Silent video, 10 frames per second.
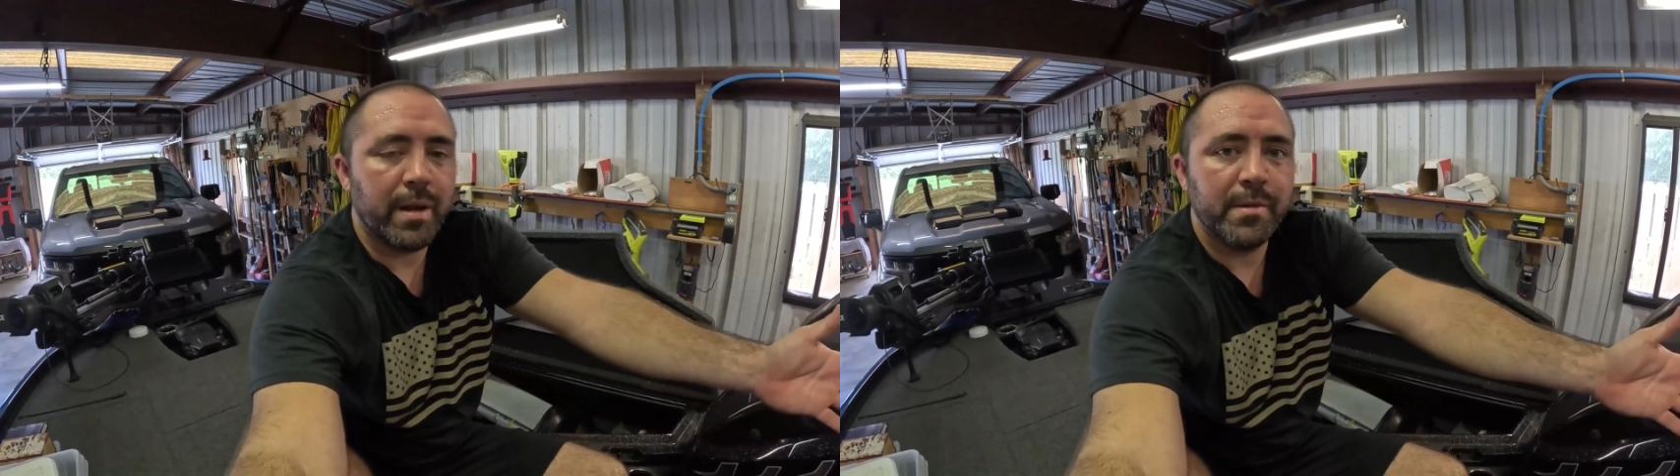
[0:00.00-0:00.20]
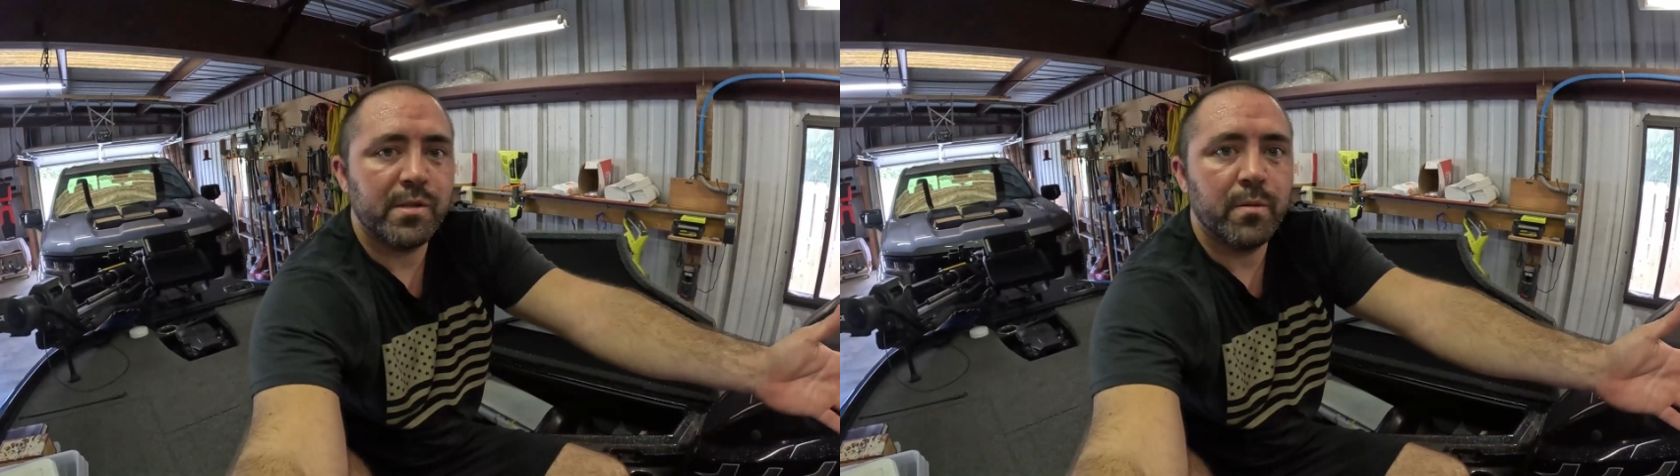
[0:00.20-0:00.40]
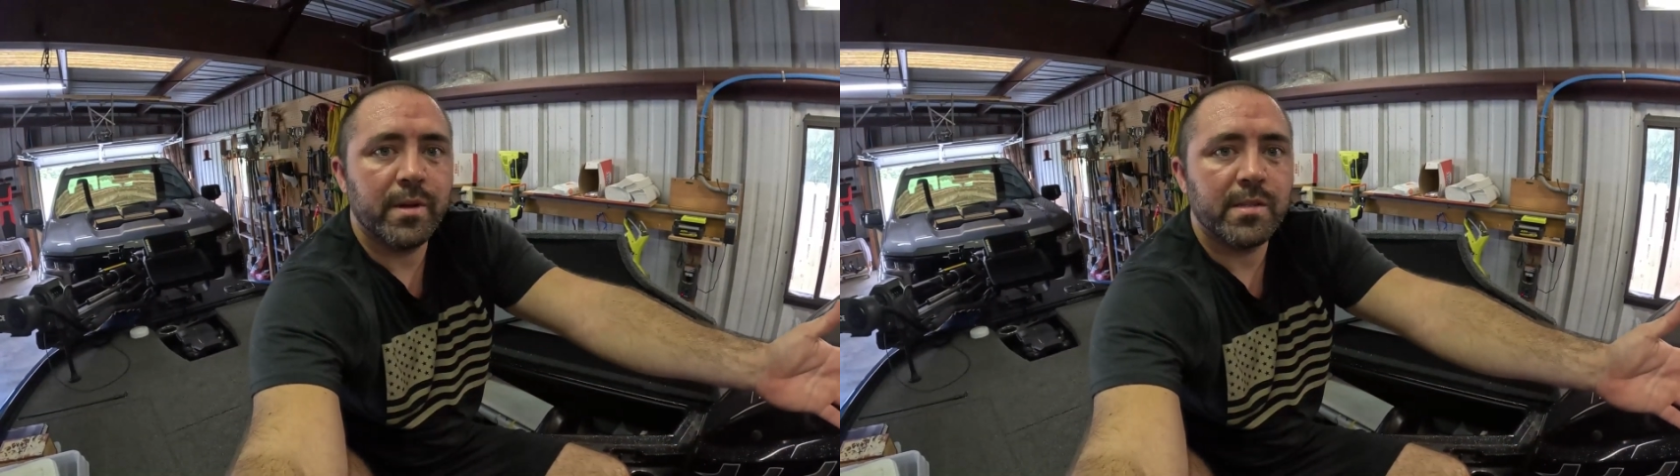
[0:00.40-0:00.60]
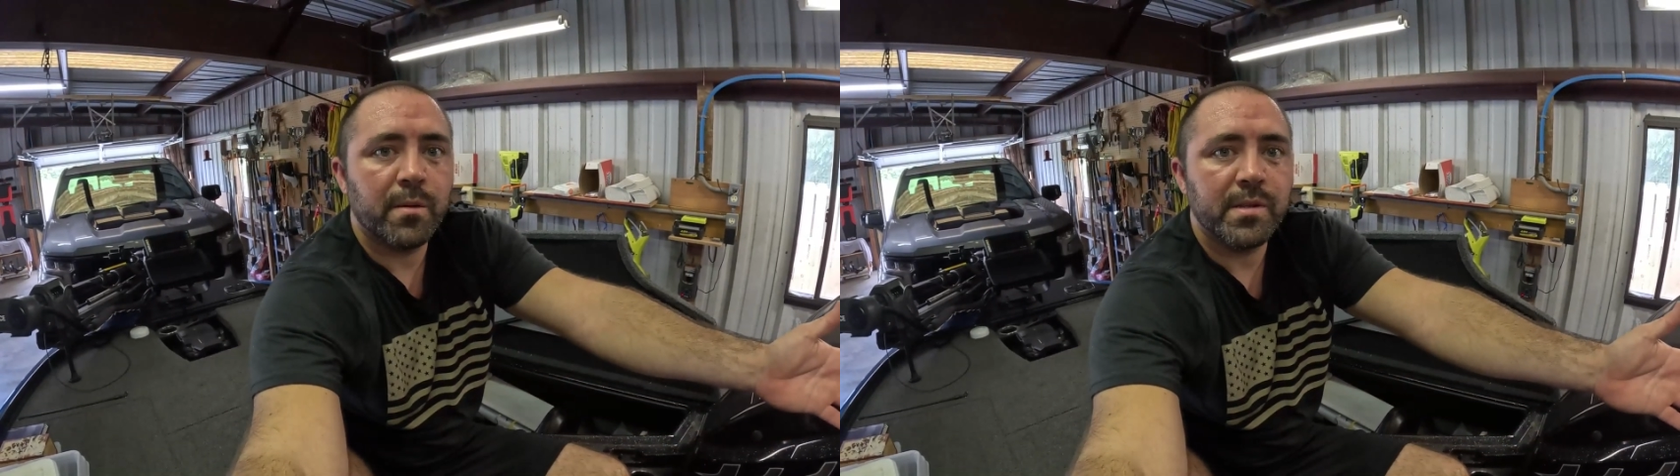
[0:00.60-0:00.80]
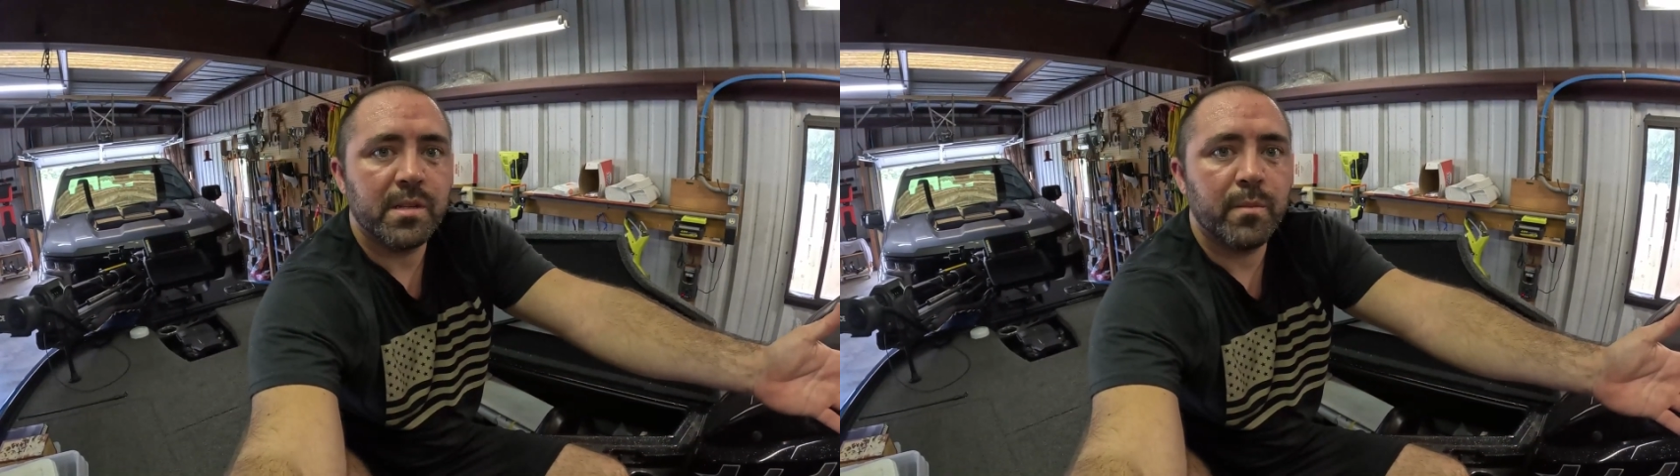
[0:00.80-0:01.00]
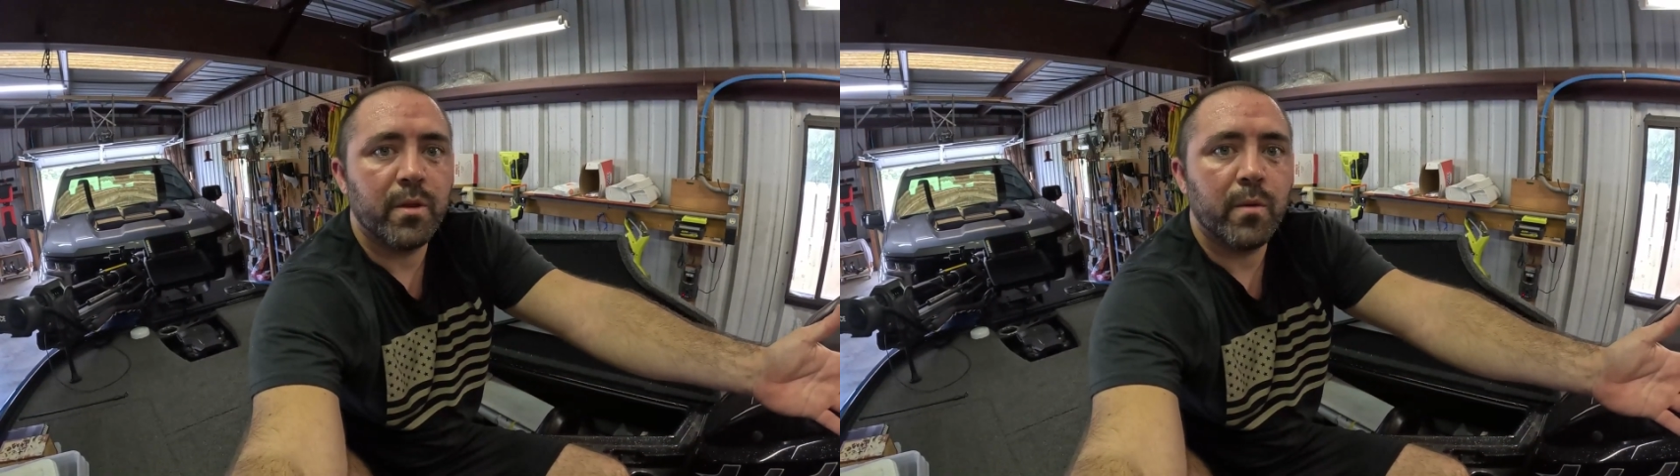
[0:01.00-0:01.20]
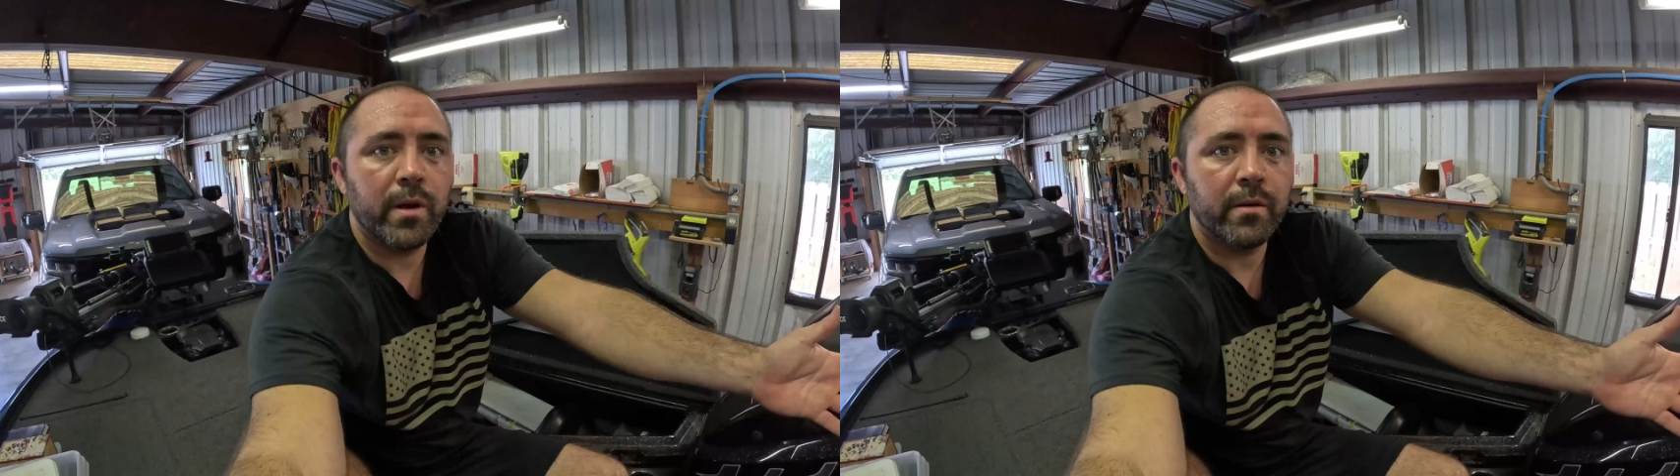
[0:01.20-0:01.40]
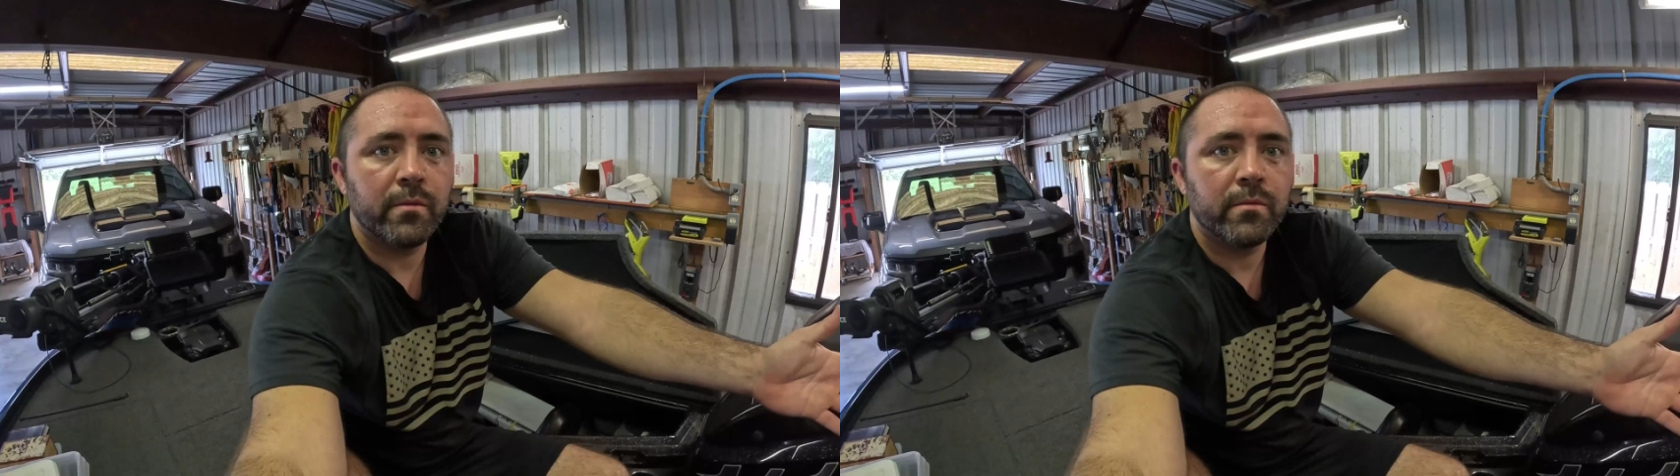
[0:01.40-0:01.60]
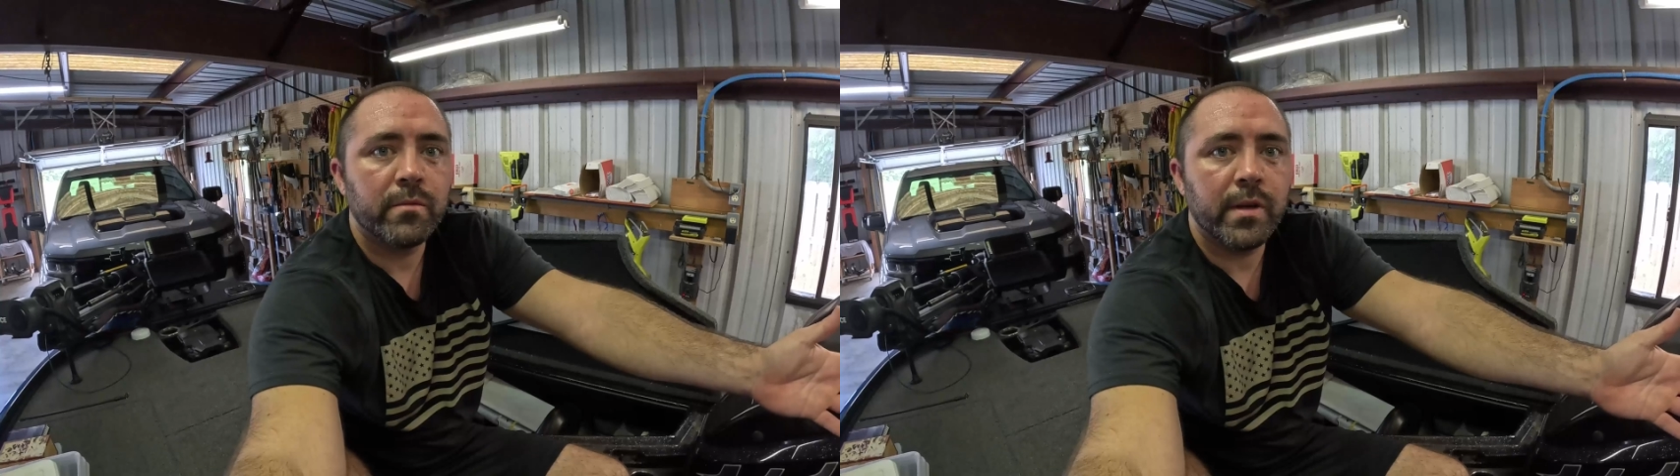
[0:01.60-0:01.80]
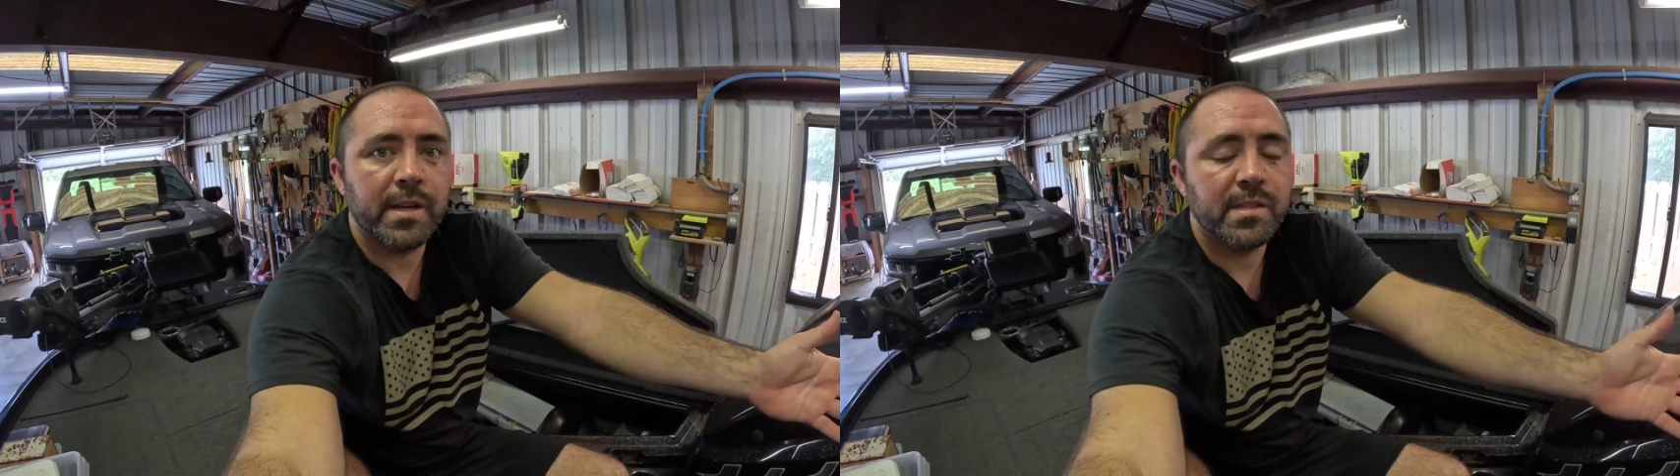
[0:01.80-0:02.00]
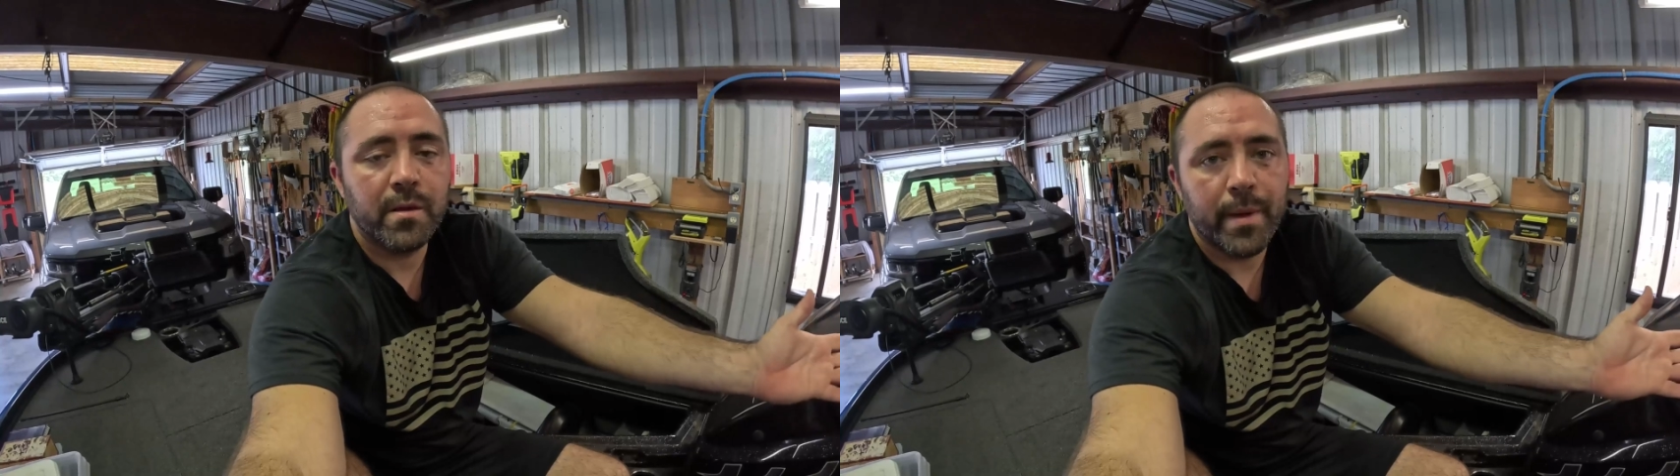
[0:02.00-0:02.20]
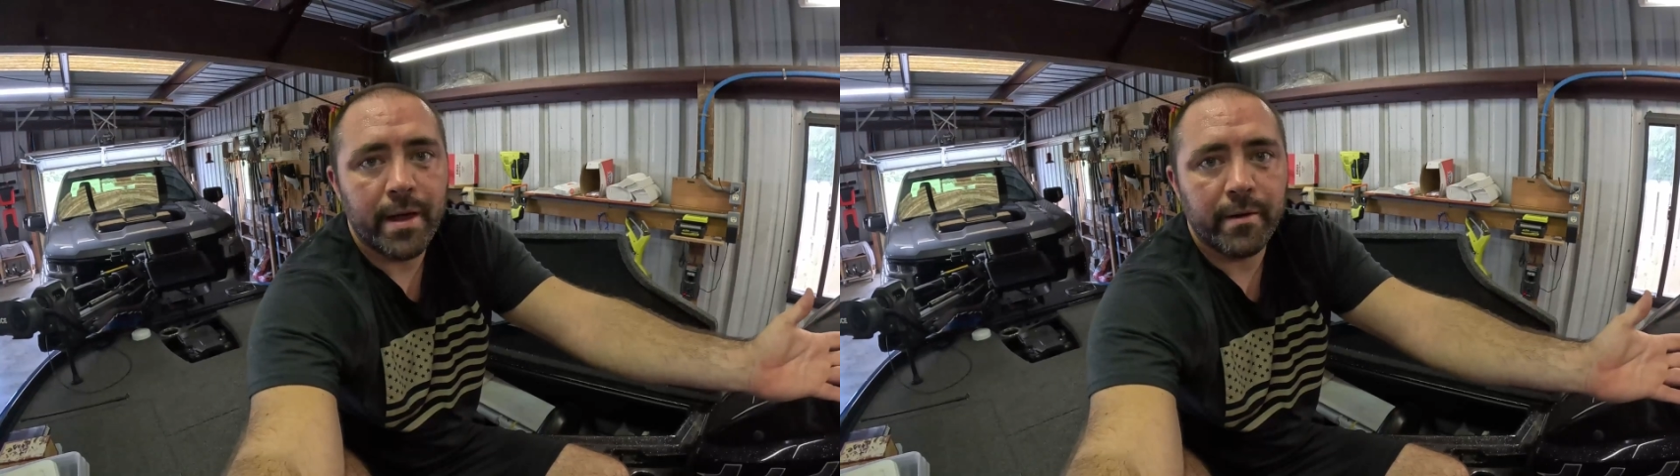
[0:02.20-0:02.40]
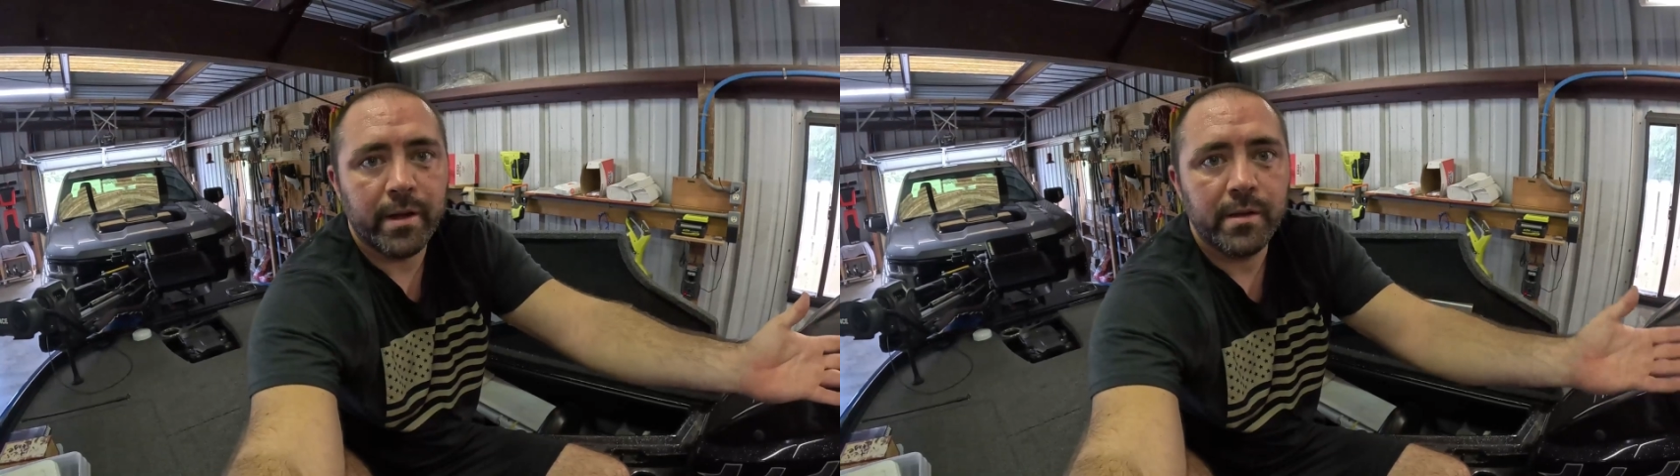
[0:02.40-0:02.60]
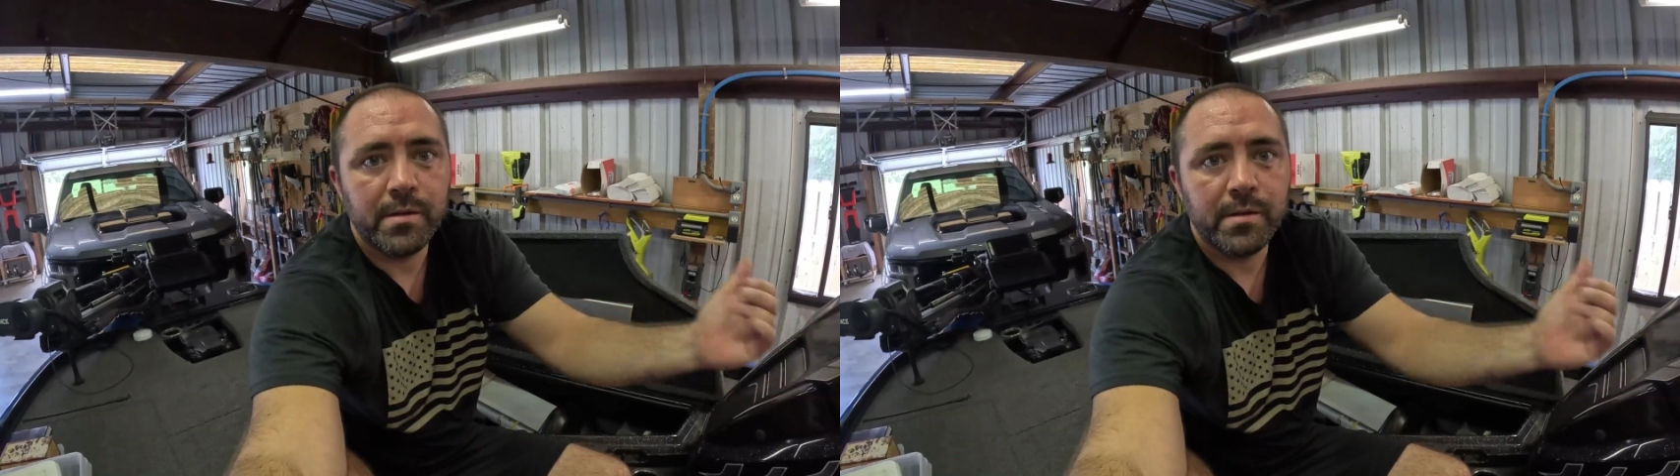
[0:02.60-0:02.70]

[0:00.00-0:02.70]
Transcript: I'm assuming it's always going to be the one next to the battery.